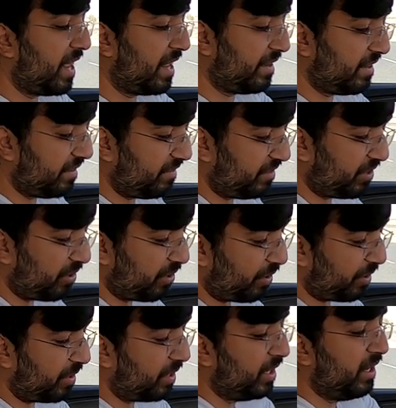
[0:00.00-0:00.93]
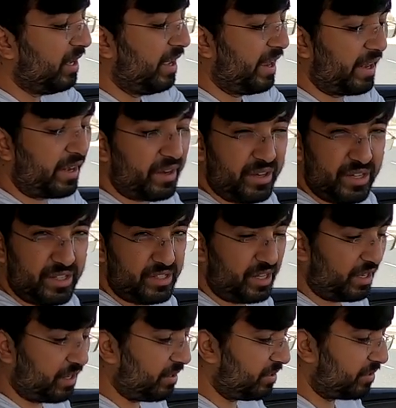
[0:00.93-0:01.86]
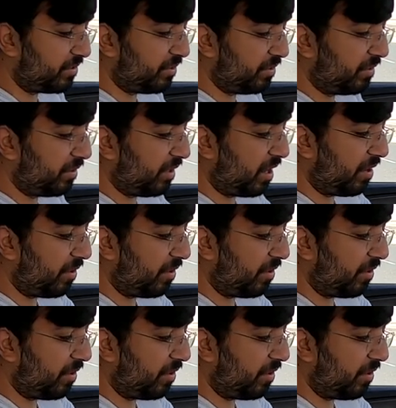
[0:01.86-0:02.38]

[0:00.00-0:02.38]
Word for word: that is your air conditioning controls